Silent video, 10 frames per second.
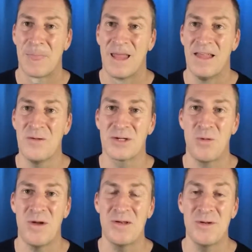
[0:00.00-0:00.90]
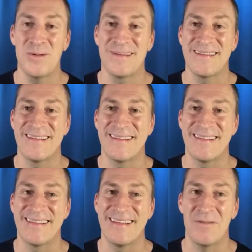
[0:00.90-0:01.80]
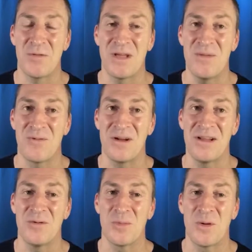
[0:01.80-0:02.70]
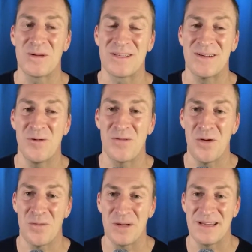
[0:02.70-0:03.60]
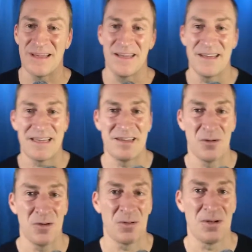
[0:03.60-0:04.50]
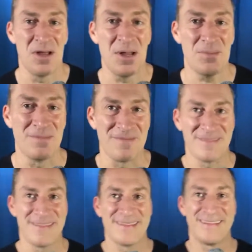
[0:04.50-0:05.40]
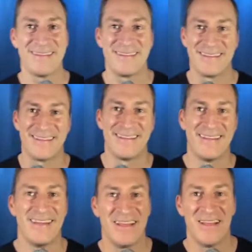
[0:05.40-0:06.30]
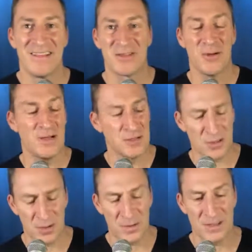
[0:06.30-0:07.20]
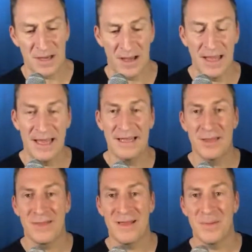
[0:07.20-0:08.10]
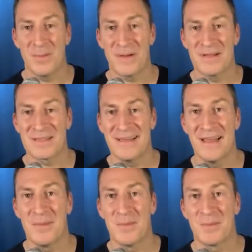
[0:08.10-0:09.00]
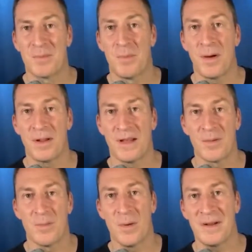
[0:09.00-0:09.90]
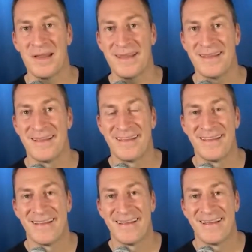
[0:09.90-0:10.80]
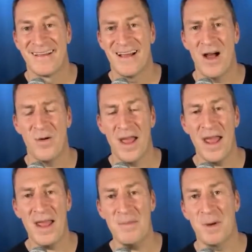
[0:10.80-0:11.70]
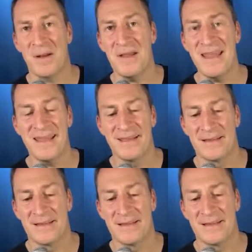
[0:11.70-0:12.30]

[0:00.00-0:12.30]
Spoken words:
And there was one dude You ever keep running into a person over and over and you don't know their name? So I just call this guy anything but his name, but Buddy. Oh, hey, buddy.